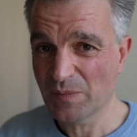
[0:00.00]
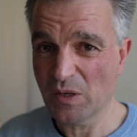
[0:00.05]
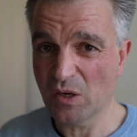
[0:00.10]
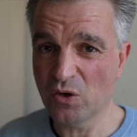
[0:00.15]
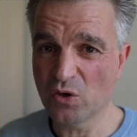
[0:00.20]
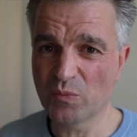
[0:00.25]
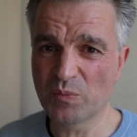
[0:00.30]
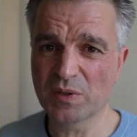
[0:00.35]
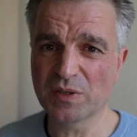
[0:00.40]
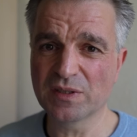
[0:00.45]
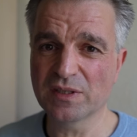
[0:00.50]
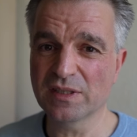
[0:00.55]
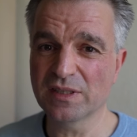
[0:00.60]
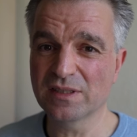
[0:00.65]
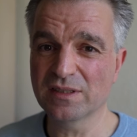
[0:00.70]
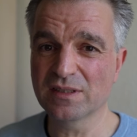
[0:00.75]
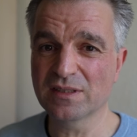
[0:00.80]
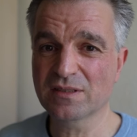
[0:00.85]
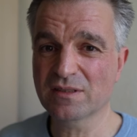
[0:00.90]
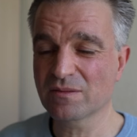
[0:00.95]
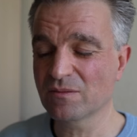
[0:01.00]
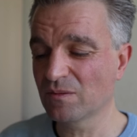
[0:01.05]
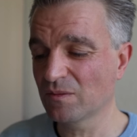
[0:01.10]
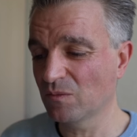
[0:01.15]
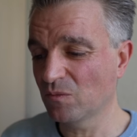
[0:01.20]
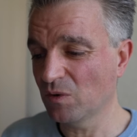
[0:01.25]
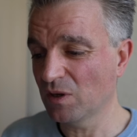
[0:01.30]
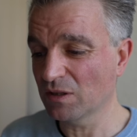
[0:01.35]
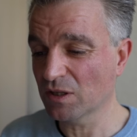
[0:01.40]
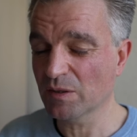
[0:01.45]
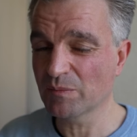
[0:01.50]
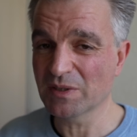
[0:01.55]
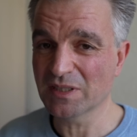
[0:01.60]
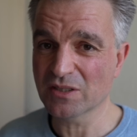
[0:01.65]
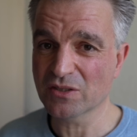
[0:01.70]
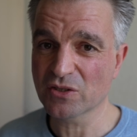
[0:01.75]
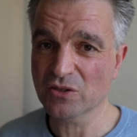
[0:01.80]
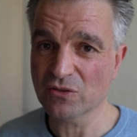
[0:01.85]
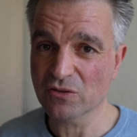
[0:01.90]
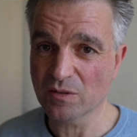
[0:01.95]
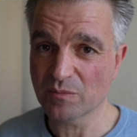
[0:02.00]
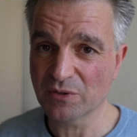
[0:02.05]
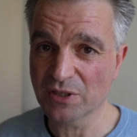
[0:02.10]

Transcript: open and welcoming to the